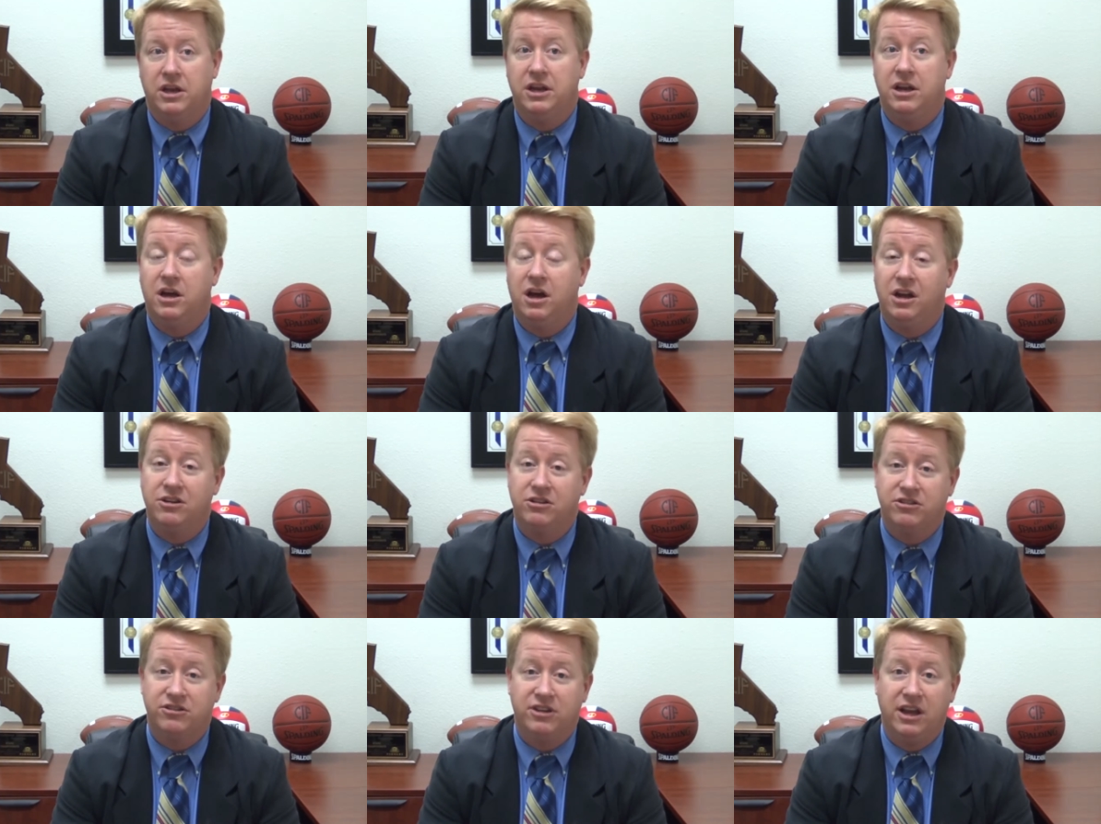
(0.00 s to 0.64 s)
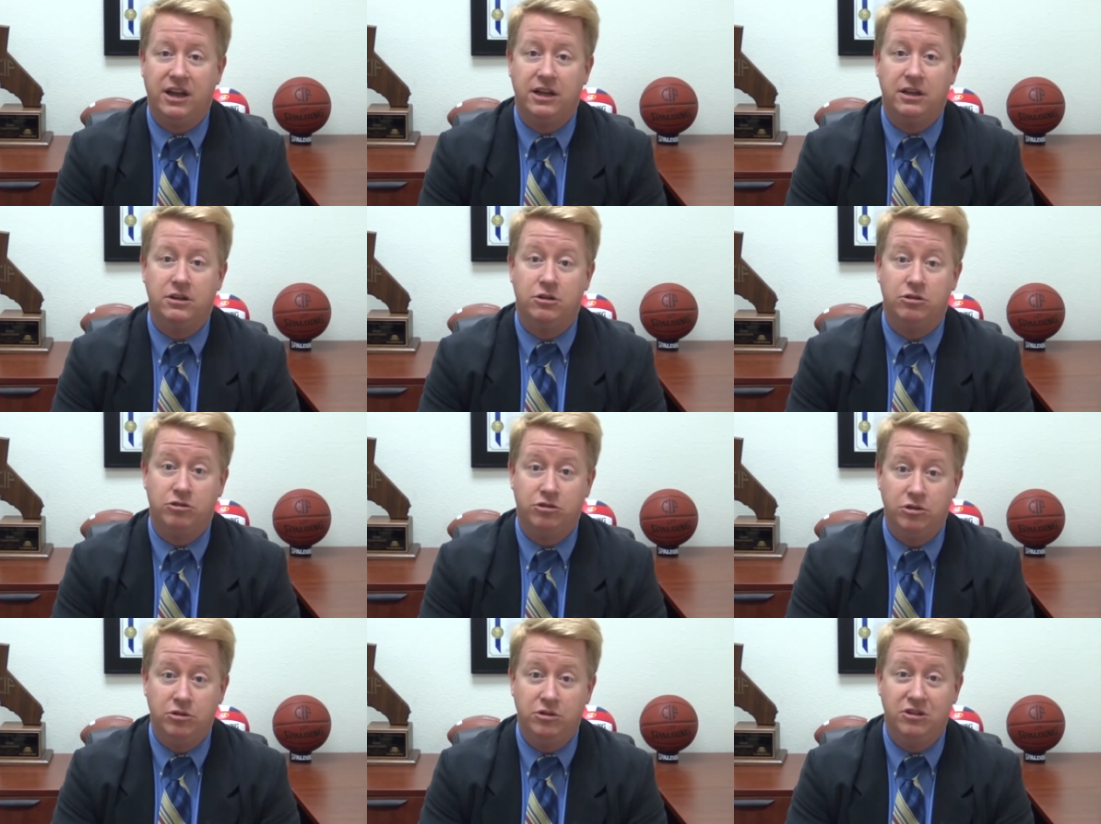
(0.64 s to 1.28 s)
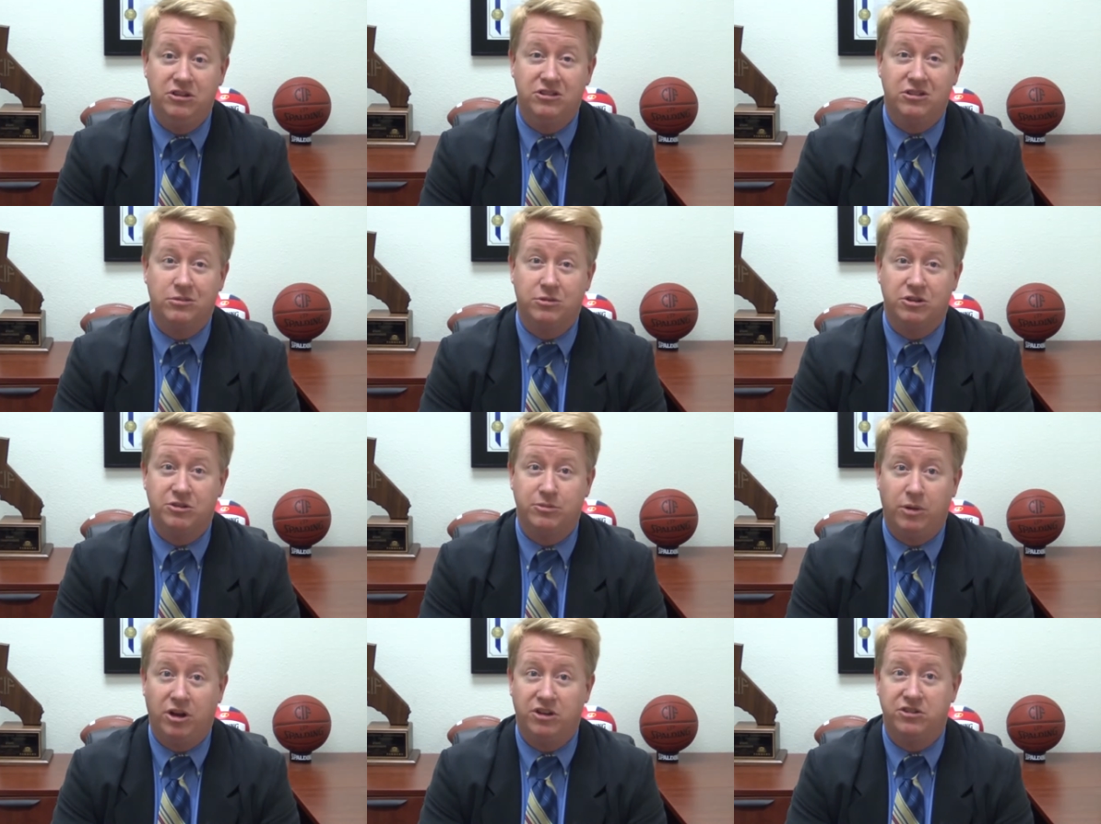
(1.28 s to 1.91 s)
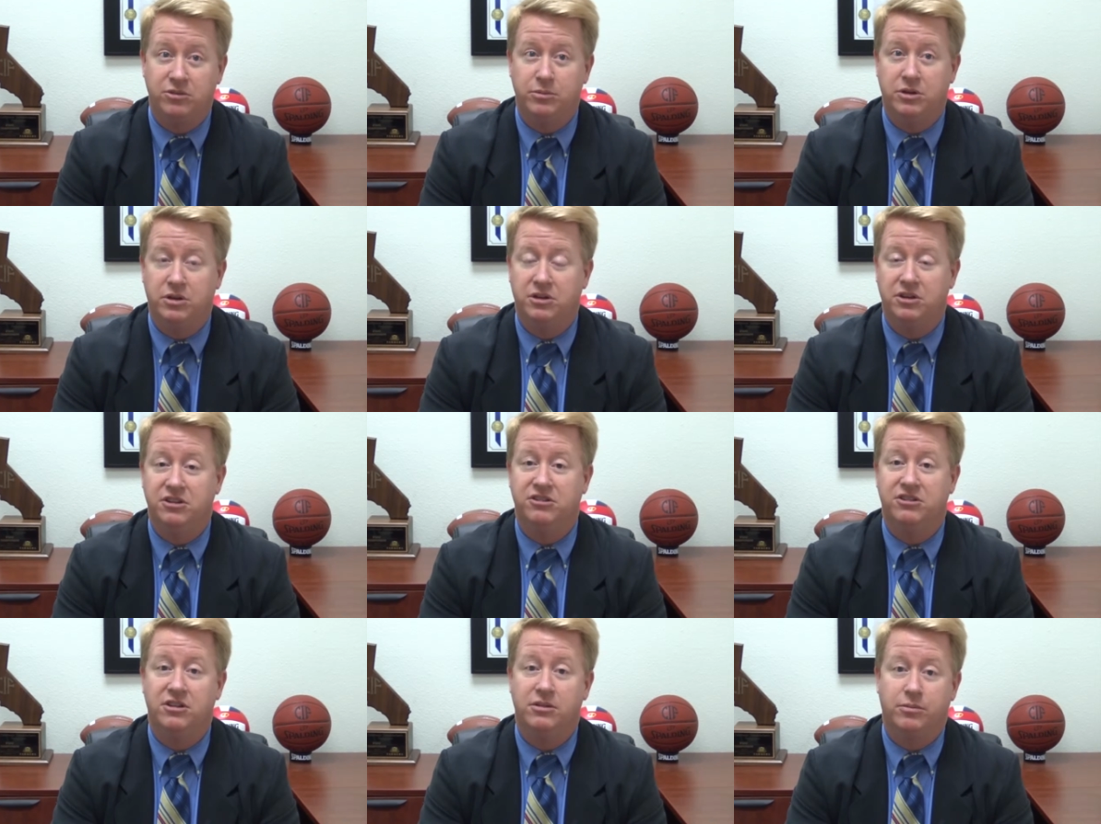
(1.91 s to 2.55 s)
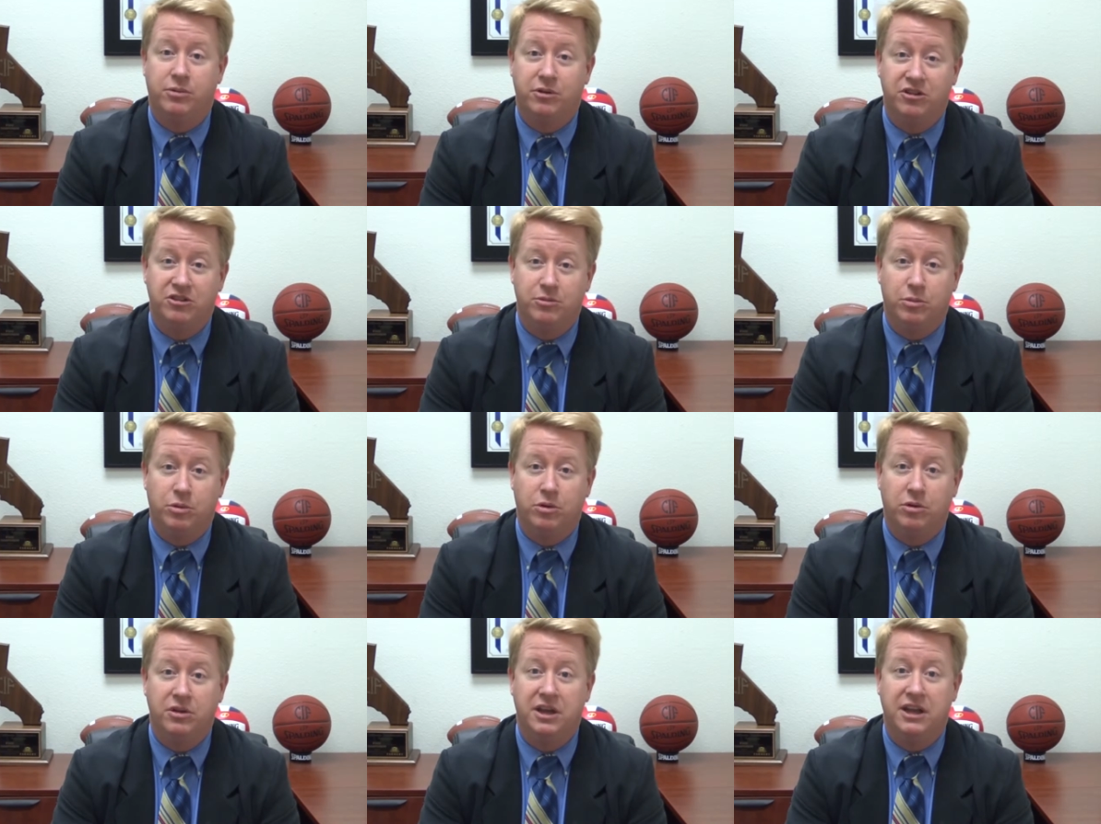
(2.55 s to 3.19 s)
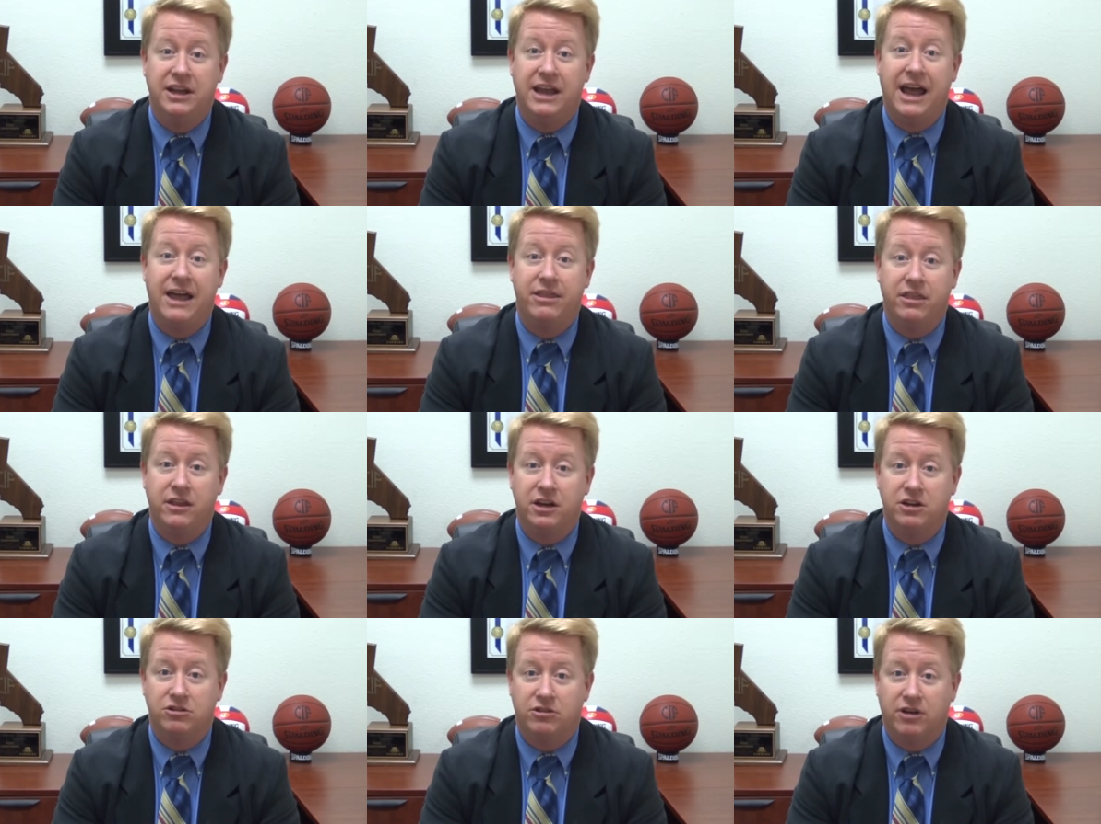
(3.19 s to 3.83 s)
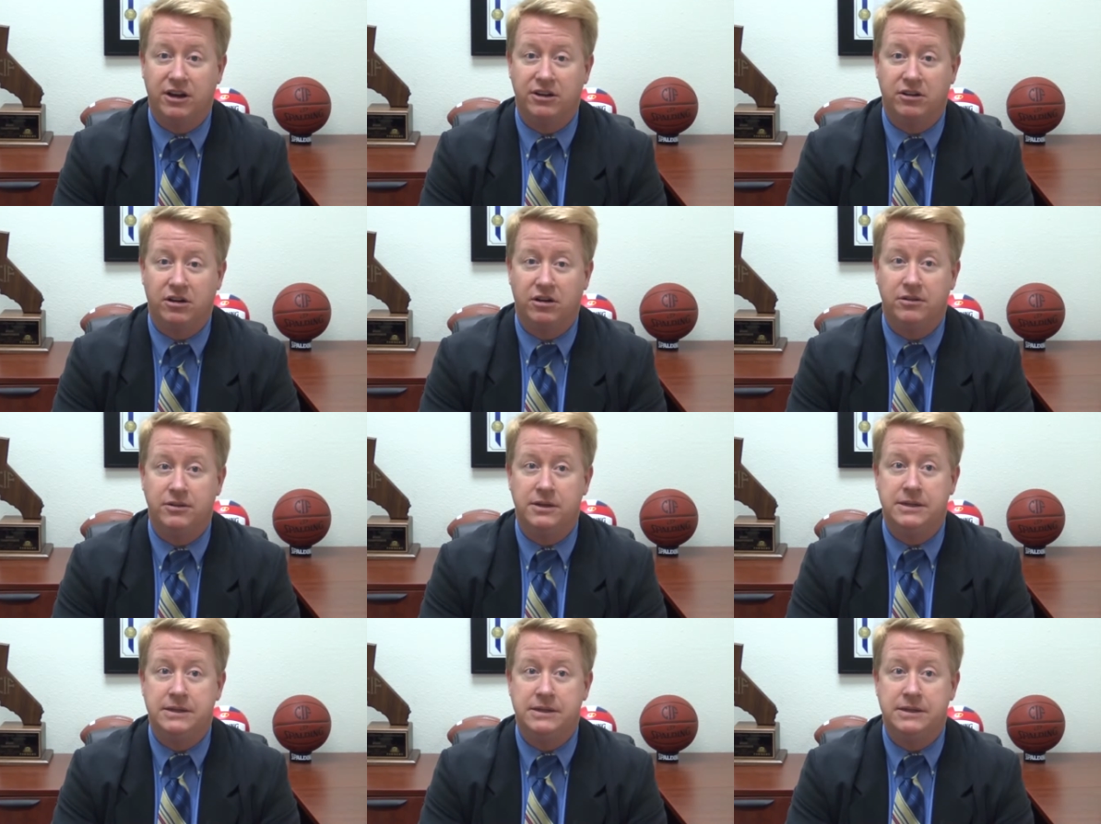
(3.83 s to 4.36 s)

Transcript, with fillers: and understanding the duties and responsibilities of the principal and athletic director.